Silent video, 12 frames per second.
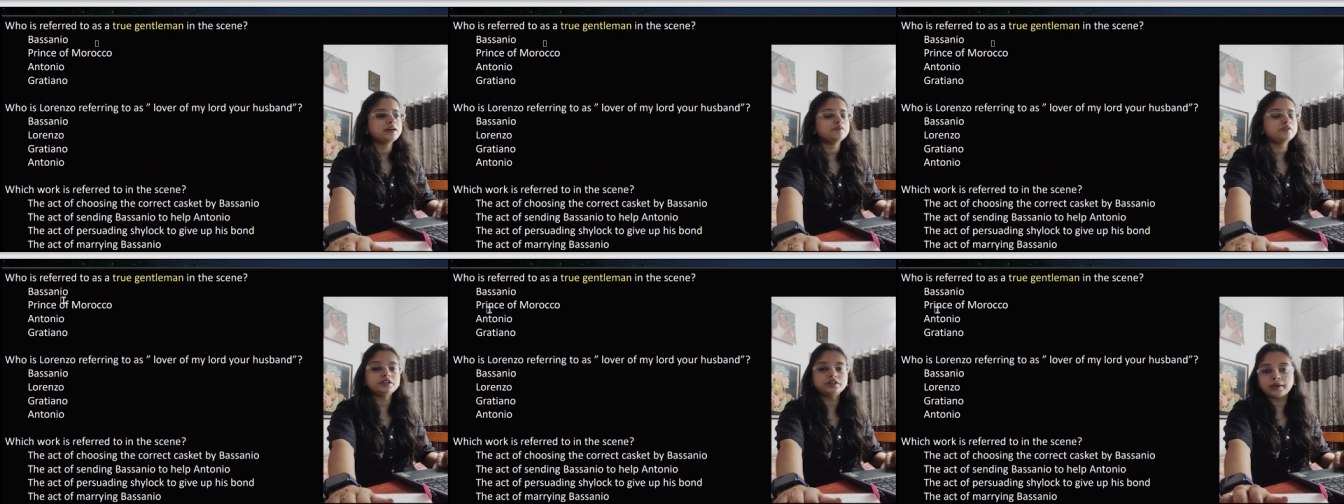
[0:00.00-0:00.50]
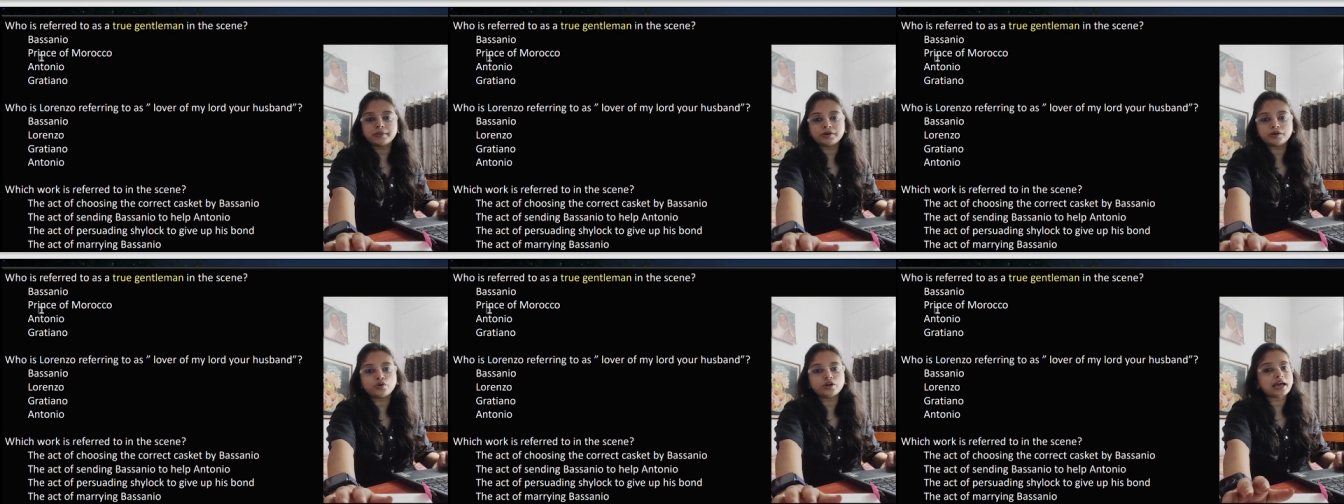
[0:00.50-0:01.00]
We
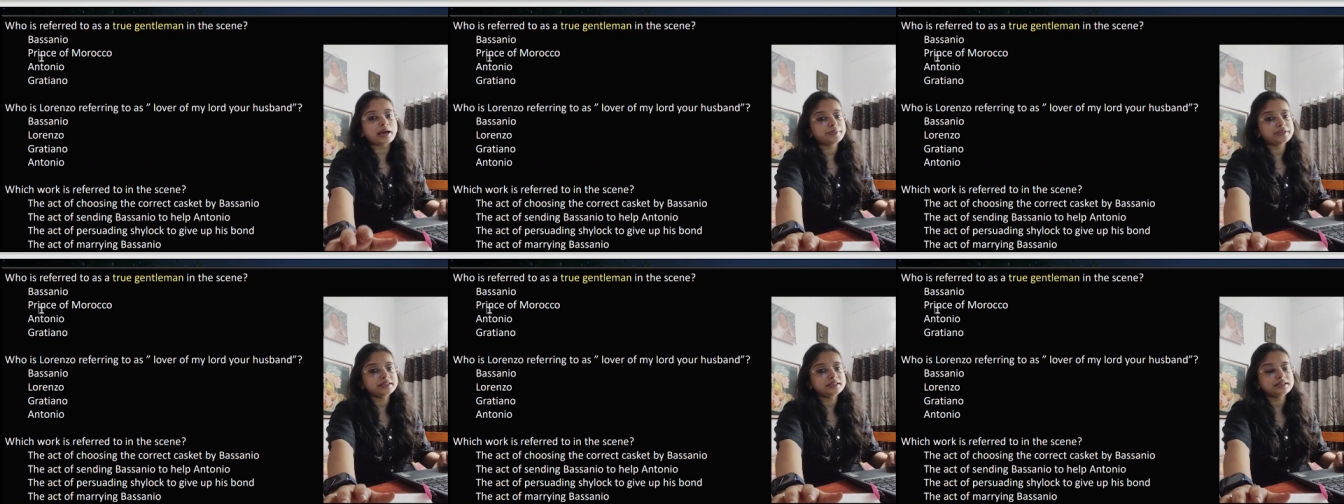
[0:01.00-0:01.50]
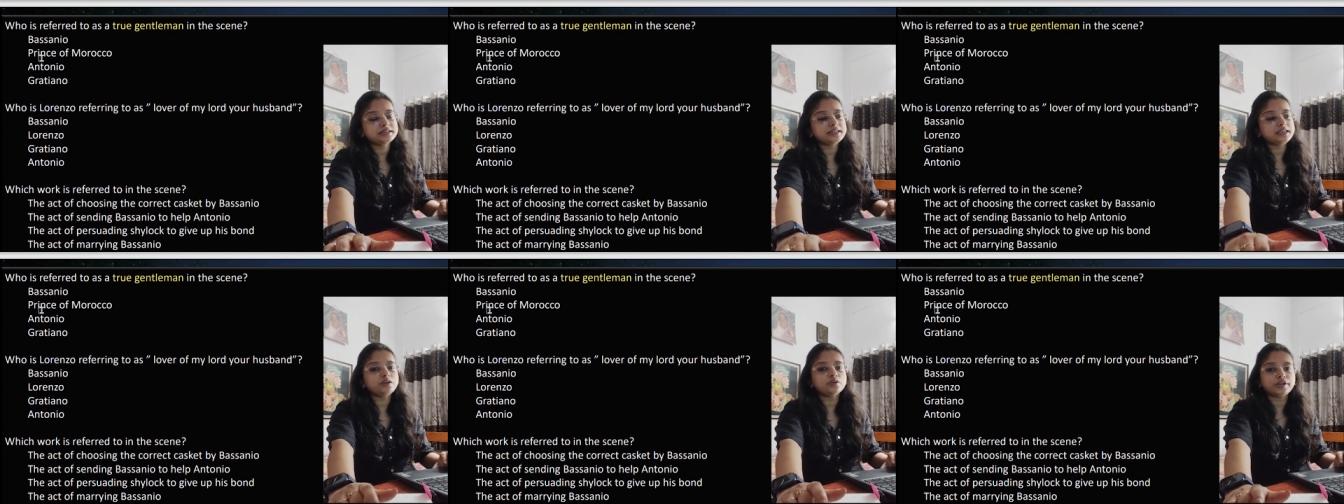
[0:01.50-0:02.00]
remember what happens in this scene.